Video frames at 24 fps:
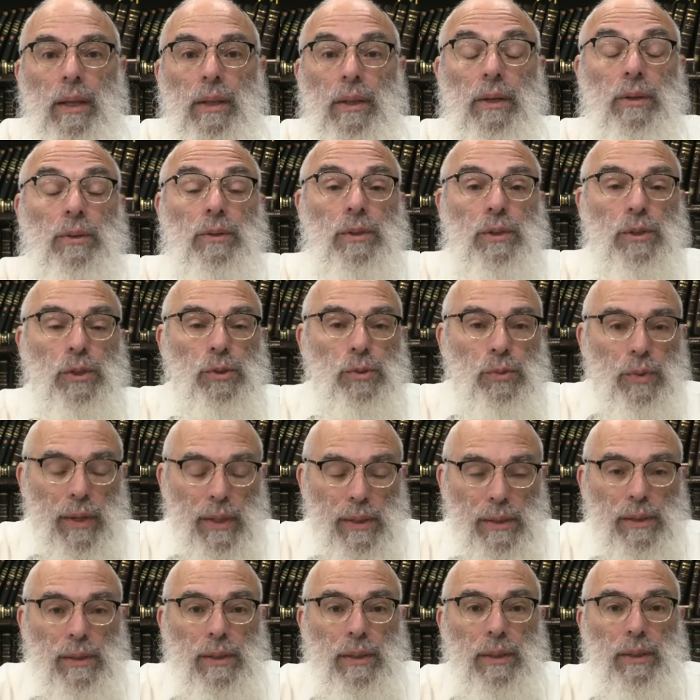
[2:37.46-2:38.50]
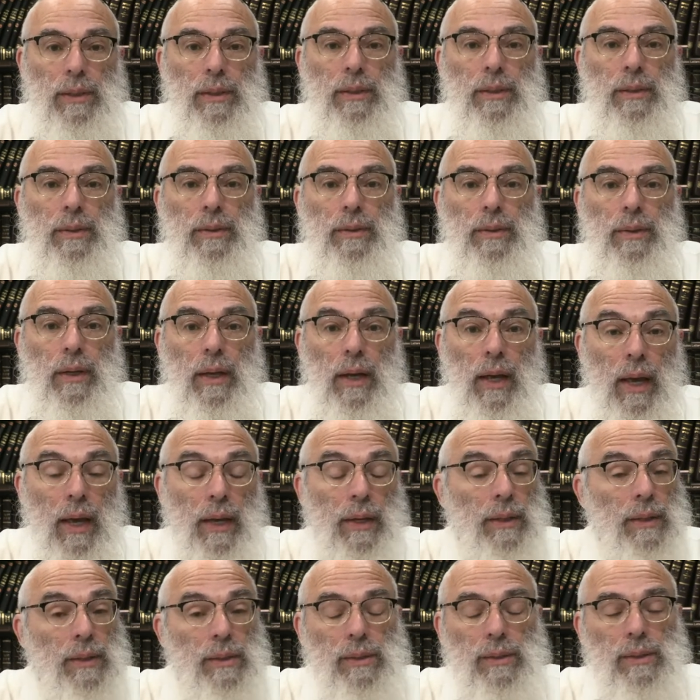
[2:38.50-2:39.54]
they're distressed,
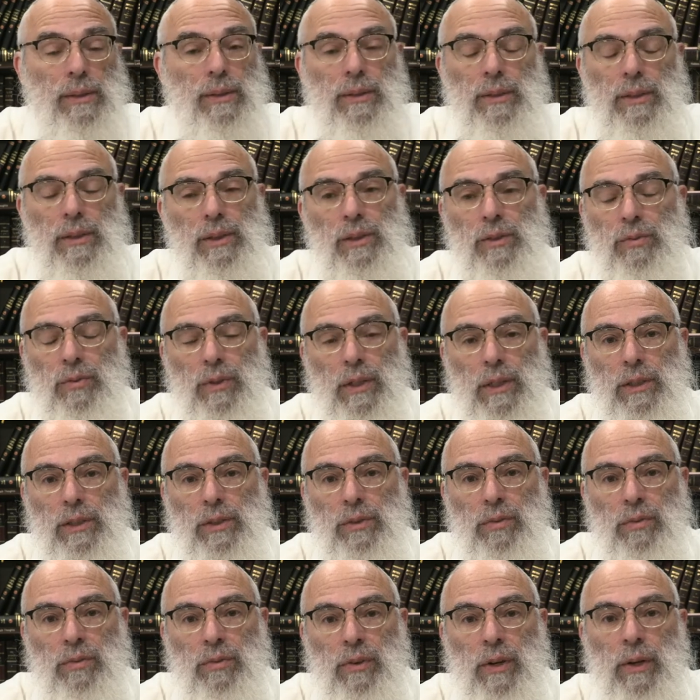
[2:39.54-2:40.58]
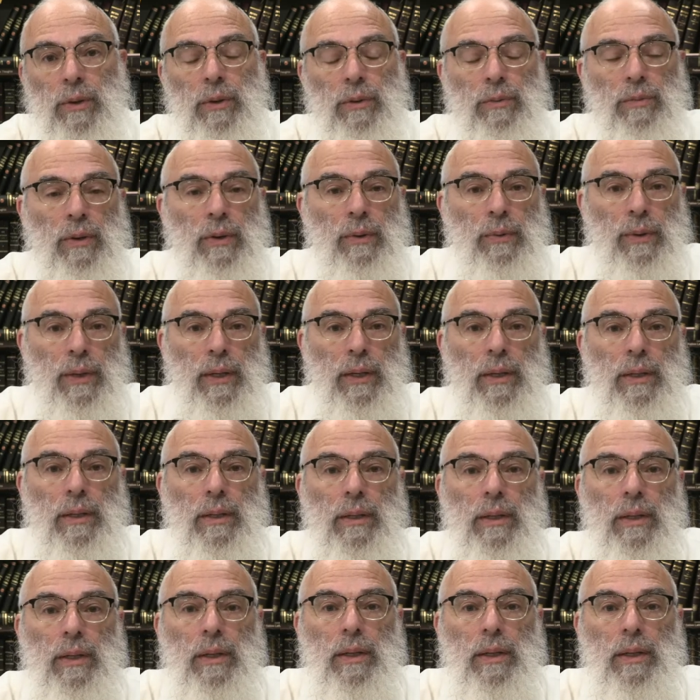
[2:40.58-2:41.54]
and it's very, very